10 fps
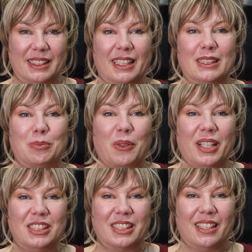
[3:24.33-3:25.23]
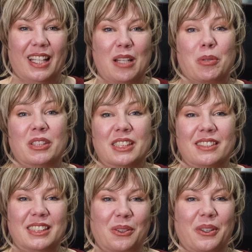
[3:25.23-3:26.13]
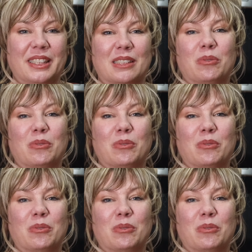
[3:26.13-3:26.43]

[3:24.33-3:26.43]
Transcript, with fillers: inspiration, and personal stories